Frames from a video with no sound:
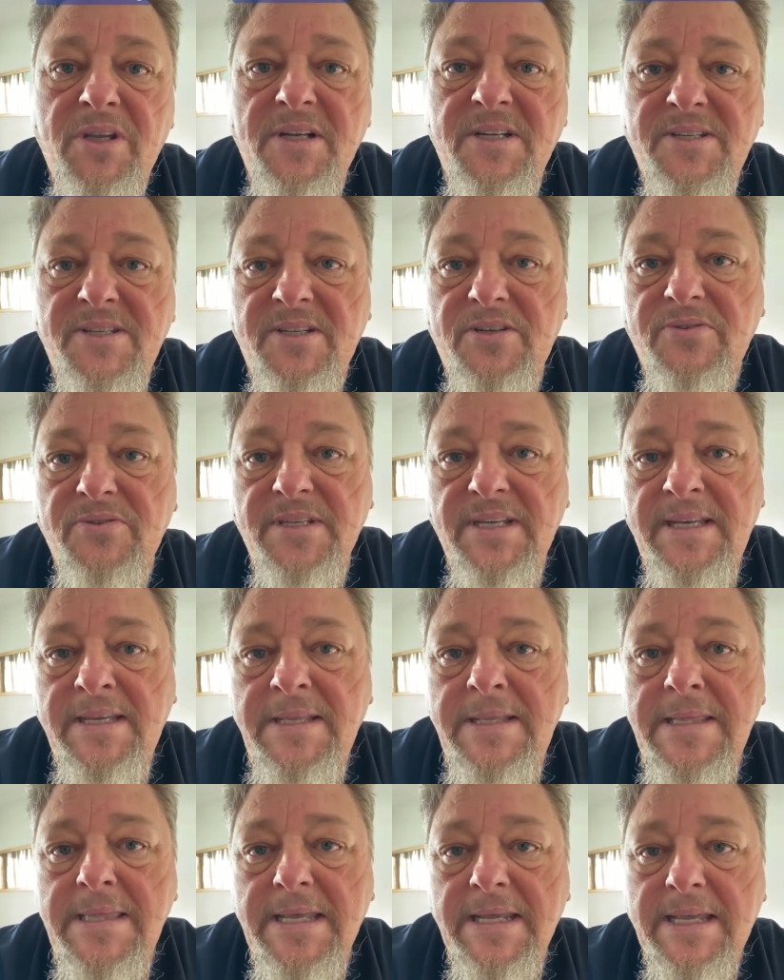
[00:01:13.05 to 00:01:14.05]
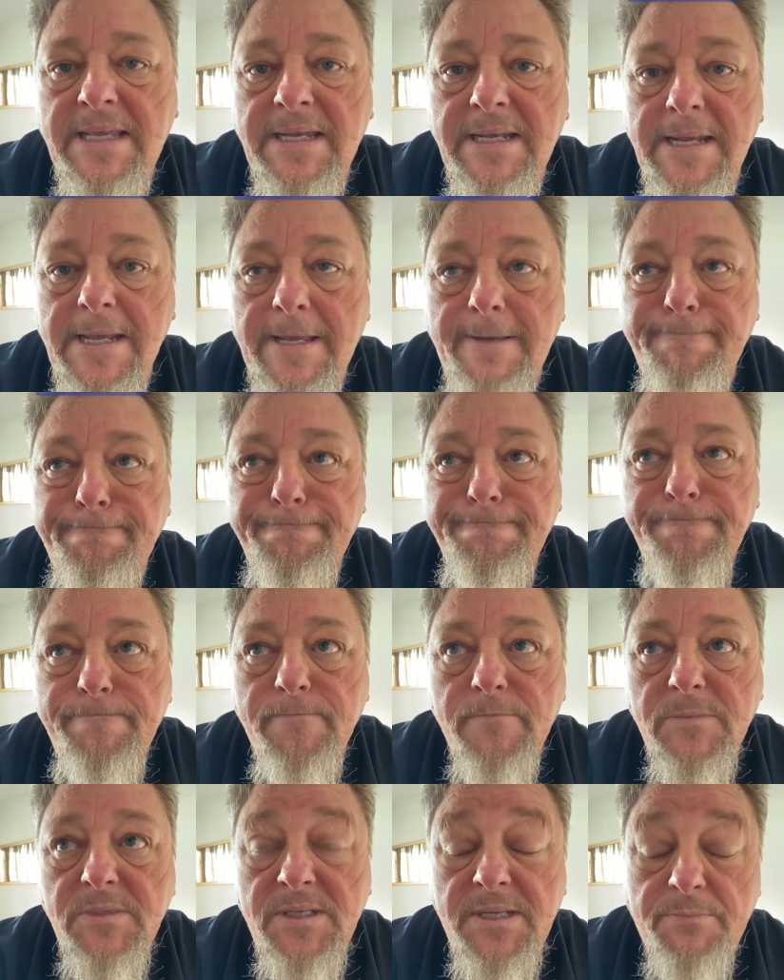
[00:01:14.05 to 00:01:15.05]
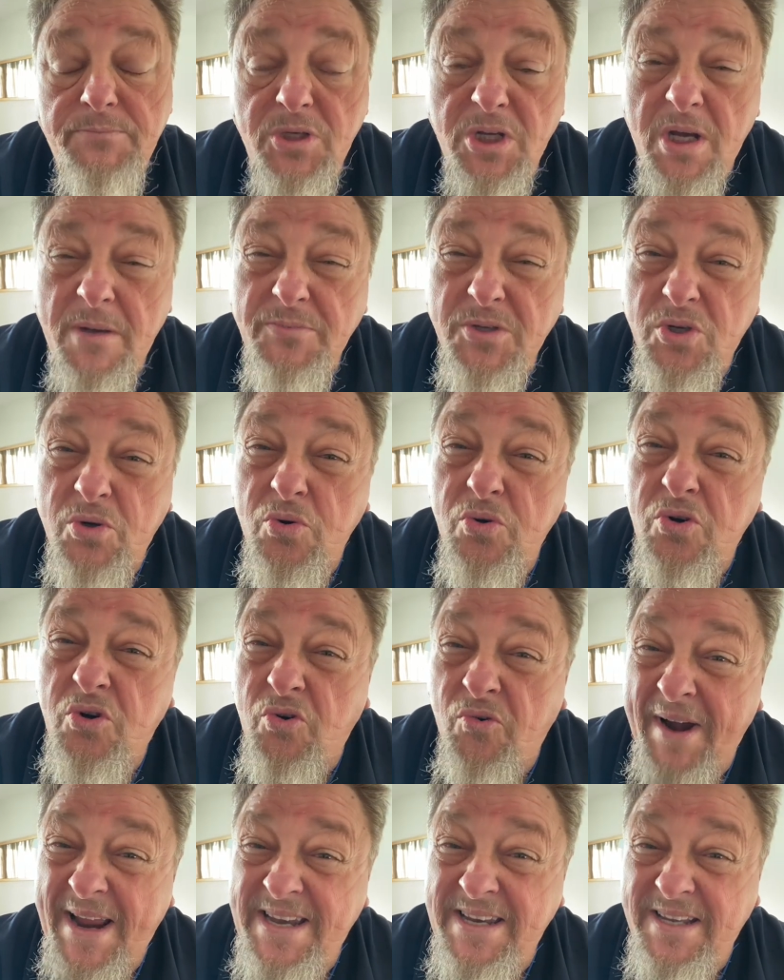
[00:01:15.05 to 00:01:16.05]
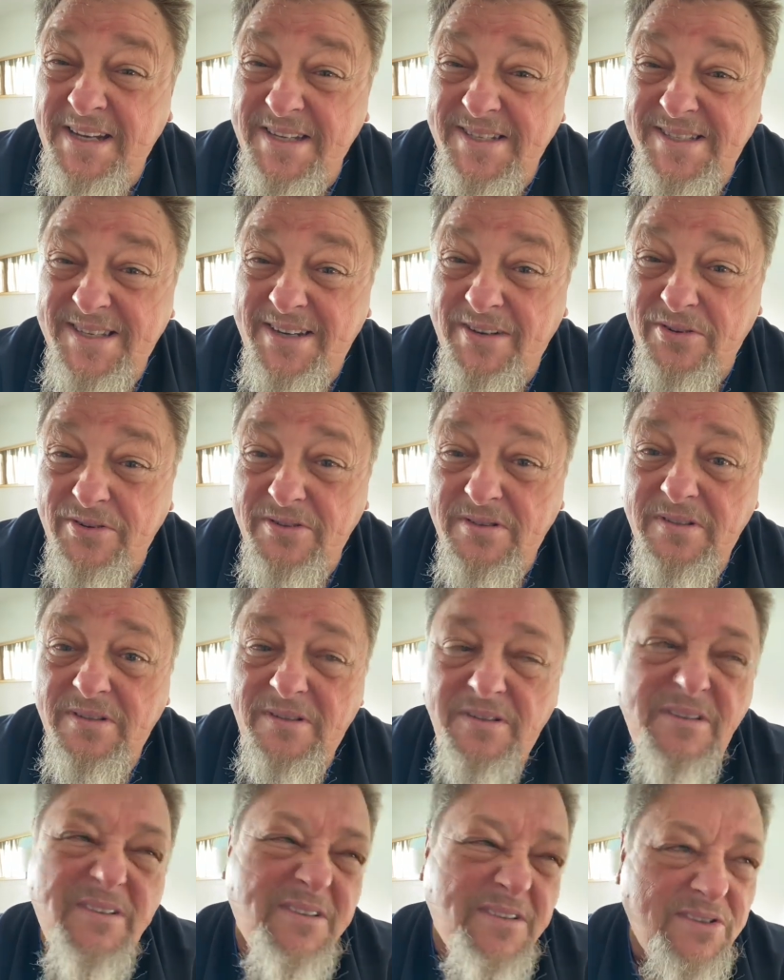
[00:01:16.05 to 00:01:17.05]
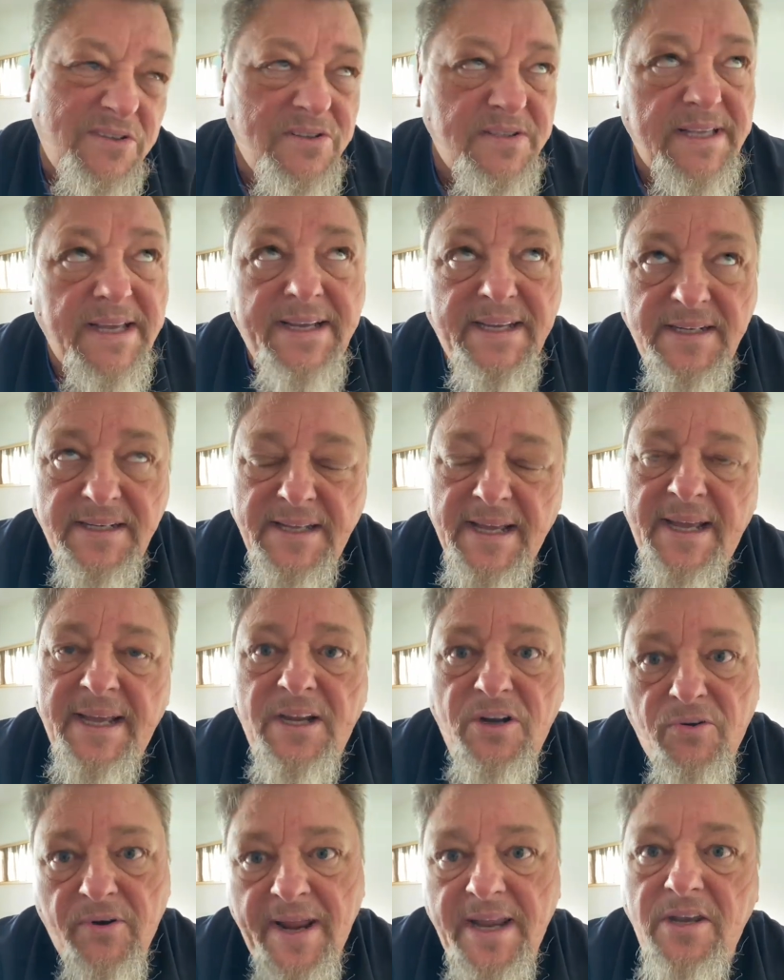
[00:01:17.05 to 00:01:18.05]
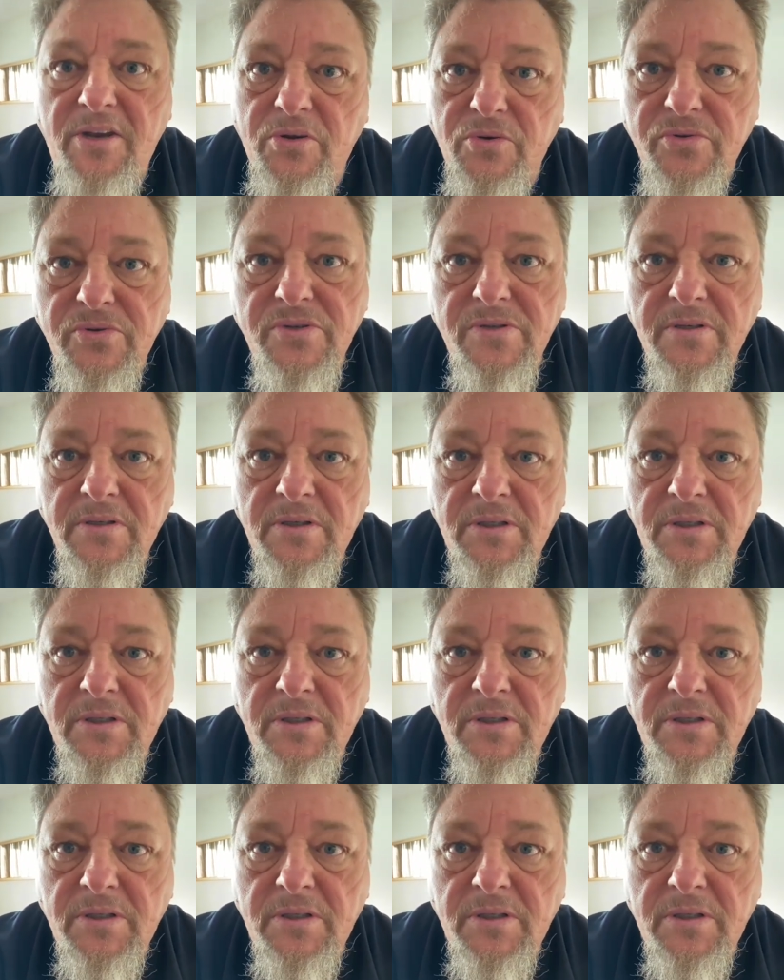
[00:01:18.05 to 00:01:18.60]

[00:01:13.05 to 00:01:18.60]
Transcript: cells in the kidney, sometimes called granular cells because they contain granules